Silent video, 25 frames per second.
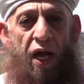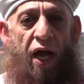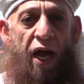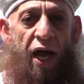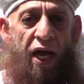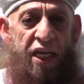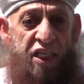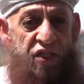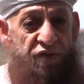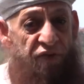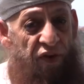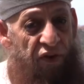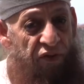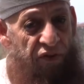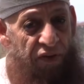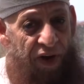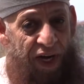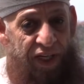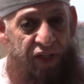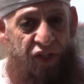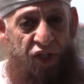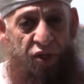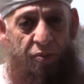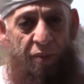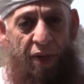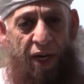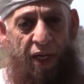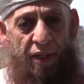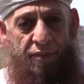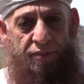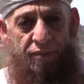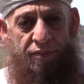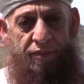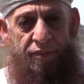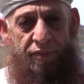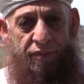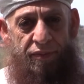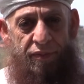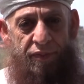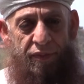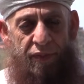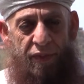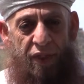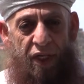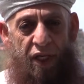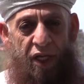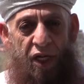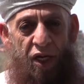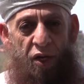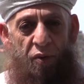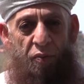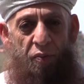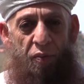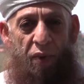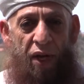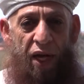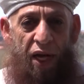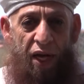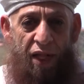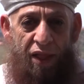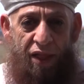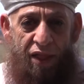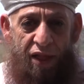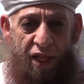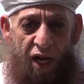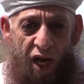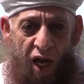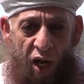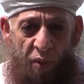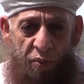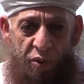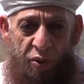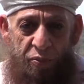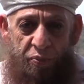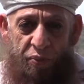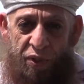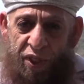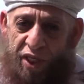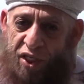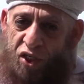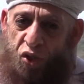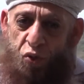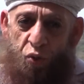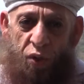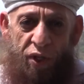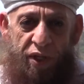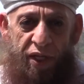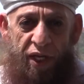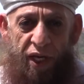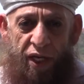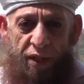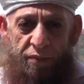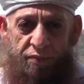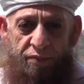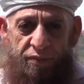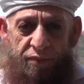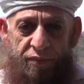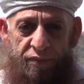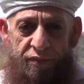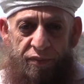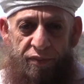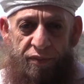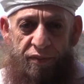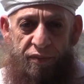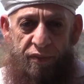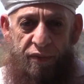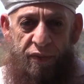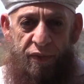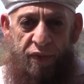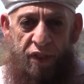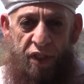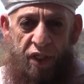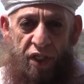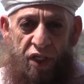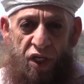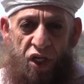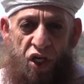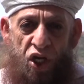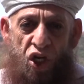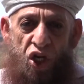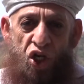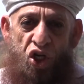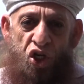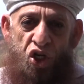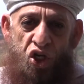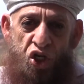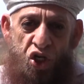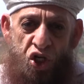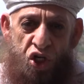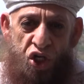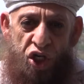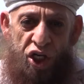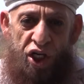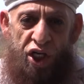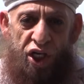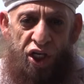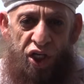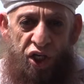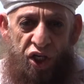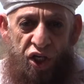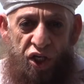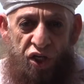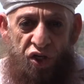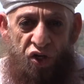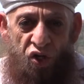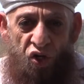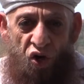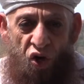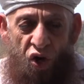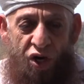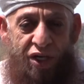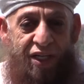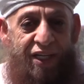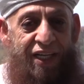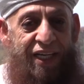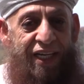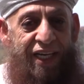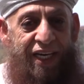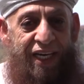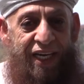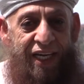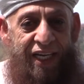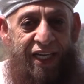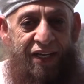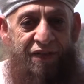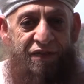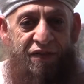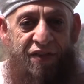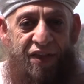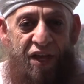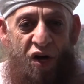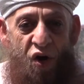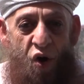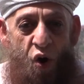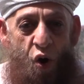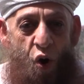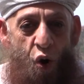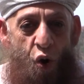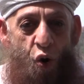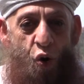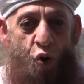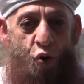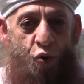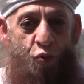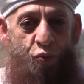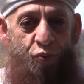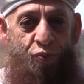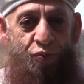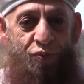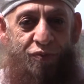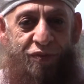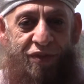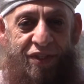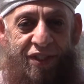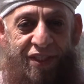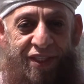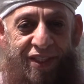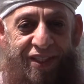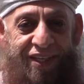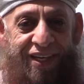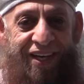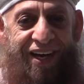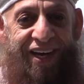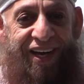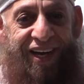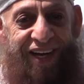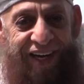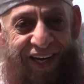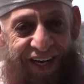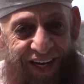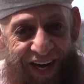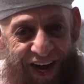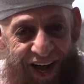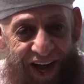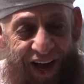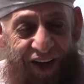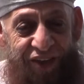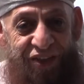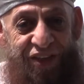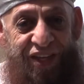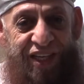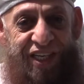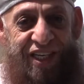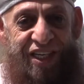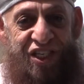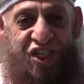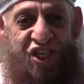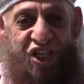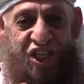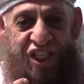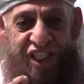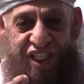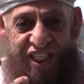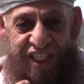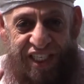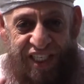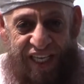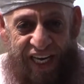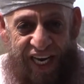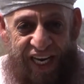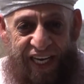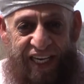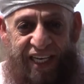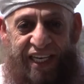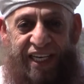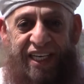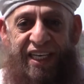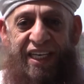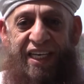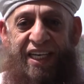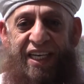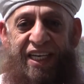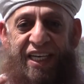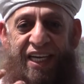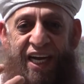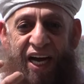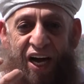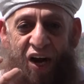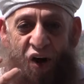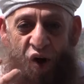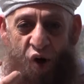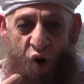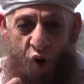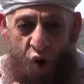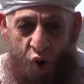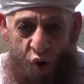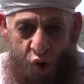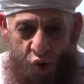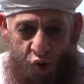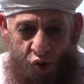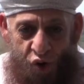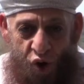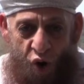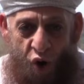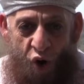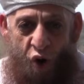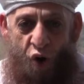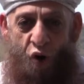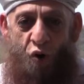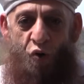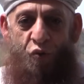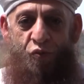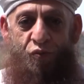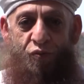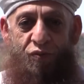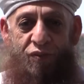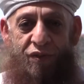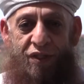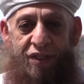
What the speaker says: As for Fatima, may Allah be pleased with her, she did not leave the home. Rather, she stayed in her own home.